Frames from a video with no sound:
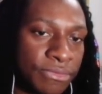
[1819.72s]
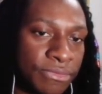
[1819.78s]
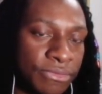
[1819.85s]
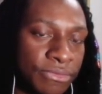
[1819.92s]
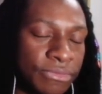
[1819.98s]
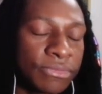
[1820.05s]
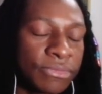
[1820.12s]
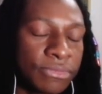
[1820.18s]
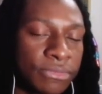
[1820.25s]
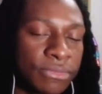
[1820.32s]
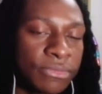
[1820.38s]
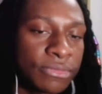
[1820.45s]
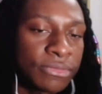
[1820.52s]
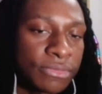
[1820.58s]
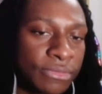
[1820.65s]

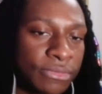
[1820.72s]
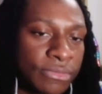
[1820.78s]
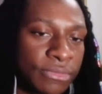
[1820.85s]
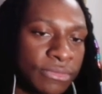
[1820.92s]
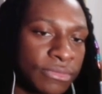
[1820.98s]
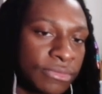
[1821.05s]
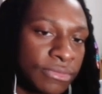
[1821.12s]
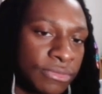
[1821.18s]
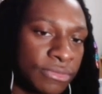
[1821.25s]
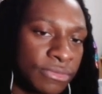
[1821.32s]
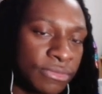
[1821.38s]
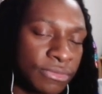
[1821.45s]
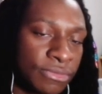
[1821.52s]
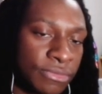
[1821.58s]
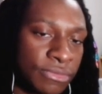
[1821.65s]

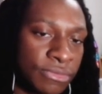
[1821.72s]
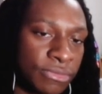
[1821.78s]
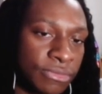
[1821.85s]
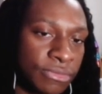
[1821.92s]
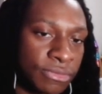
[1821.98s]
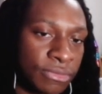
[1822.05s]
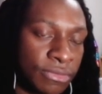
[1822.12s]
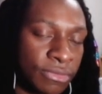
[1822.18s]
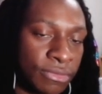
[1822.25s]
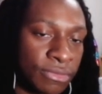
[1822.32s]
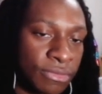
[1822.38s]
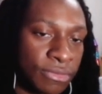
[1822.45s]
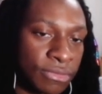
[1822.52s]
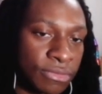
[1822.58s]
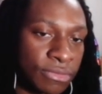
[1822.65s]

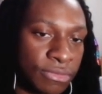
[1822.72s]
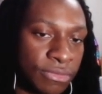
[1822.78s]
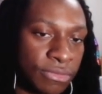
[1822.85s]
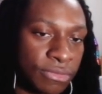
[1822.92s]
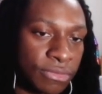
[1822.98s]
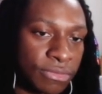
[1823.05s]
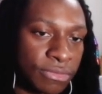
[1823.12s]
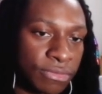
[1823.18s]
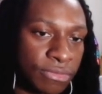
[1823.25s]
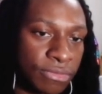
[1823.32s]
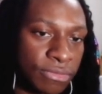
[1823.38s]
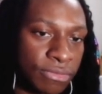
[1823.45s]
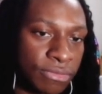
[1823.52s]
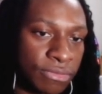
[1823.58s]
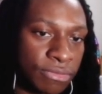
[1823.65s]

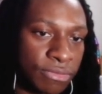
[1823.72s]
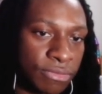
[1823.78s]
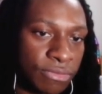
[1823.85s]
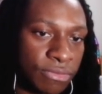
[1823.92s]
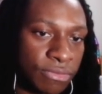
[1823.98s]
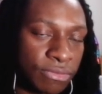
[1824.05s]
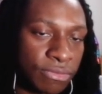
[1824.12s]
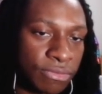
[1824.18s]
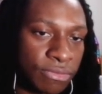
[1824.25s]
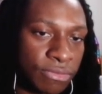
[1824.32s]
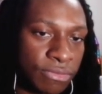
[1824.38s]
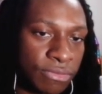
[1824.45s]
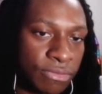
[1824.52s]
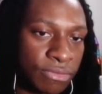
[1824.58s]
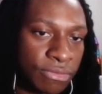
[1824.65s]

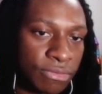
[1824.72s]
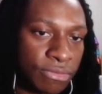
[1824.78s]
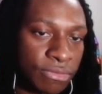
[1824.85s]
The person shown says nothing.